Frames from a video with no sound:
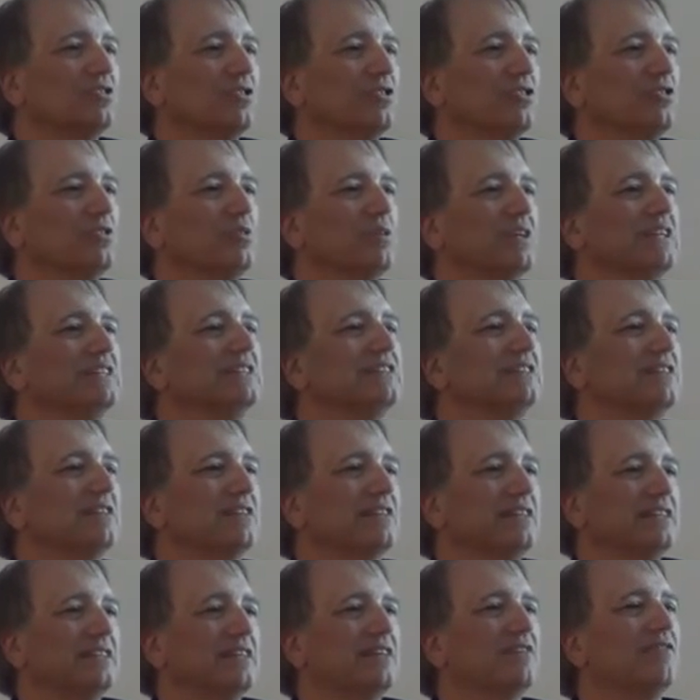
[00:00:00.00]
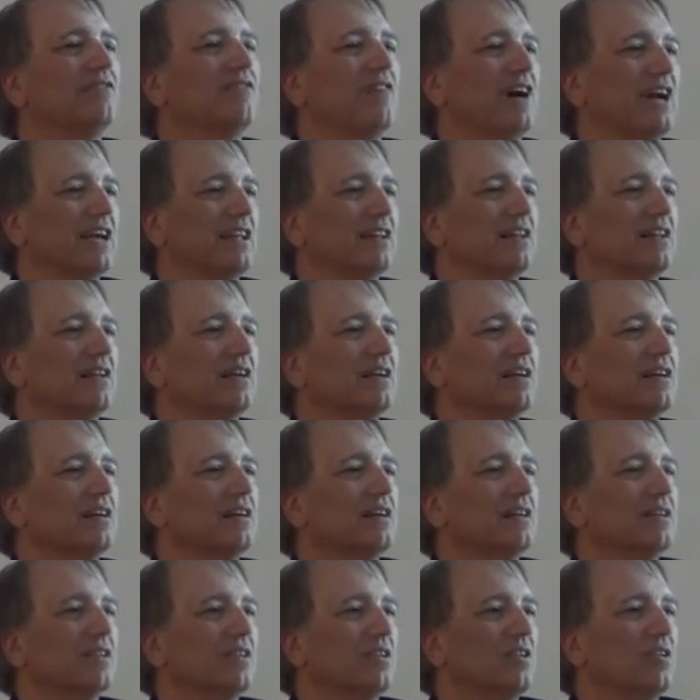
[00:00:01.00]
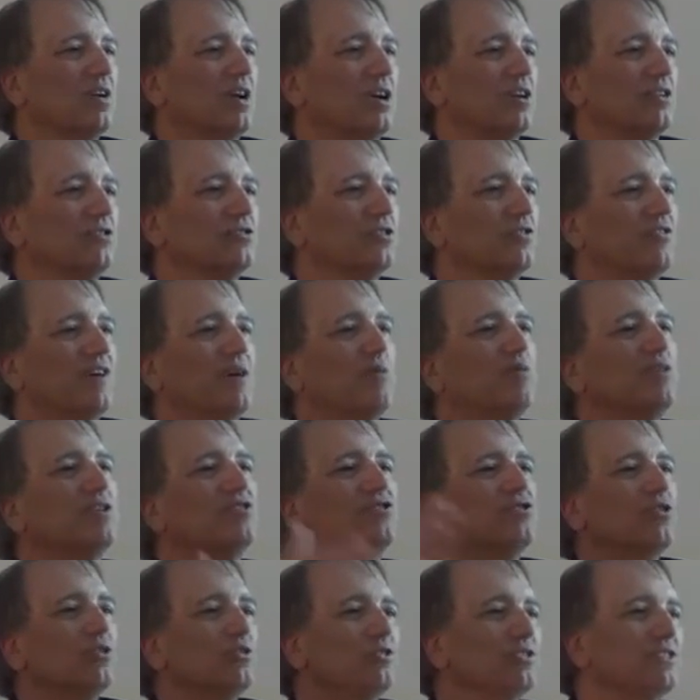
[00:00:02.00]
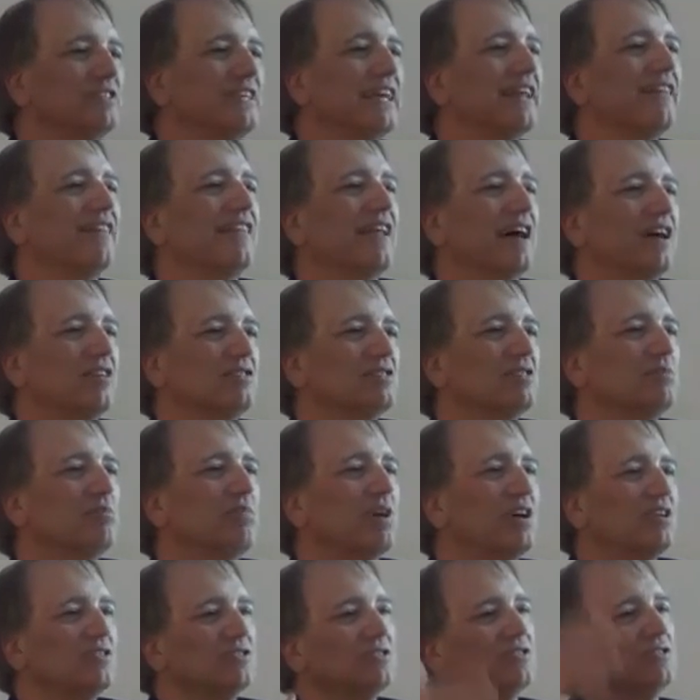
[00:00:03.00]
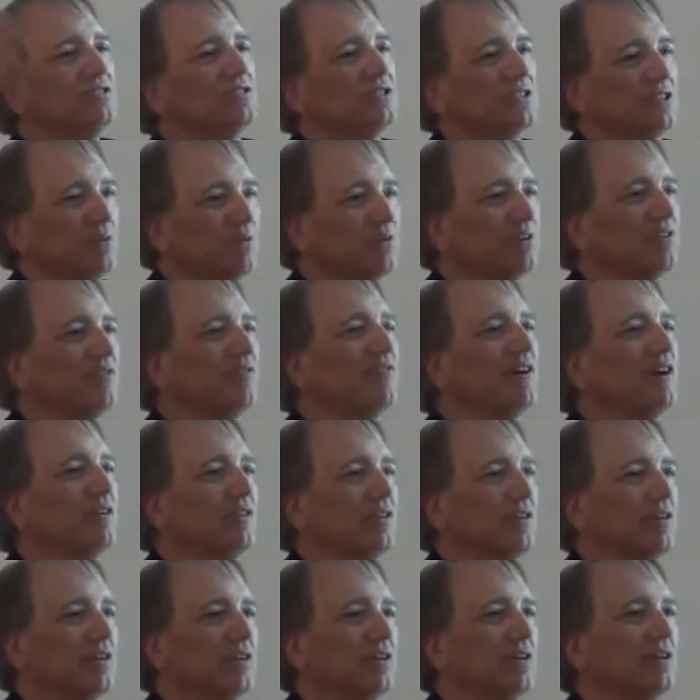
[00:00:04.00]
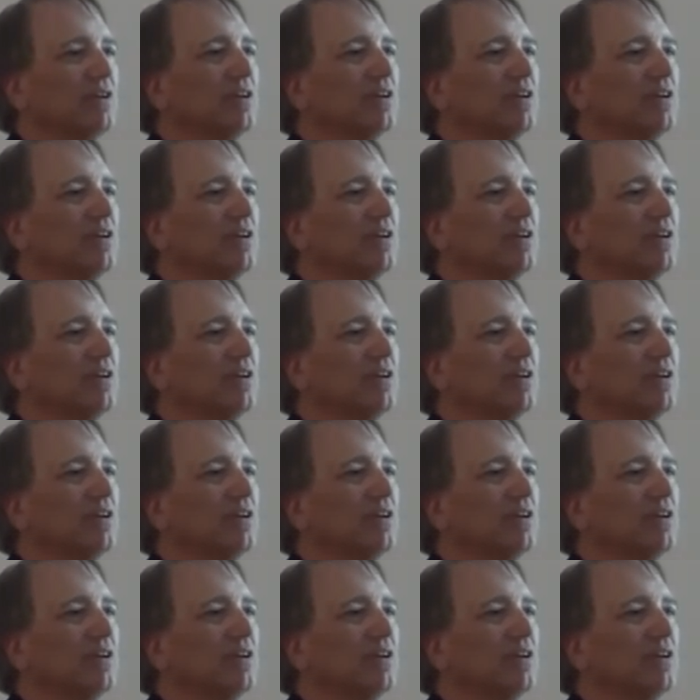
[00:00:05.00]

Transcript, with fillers: So you instantly can find the large. So if I would have showed you 10,000 bars, you still would have found the,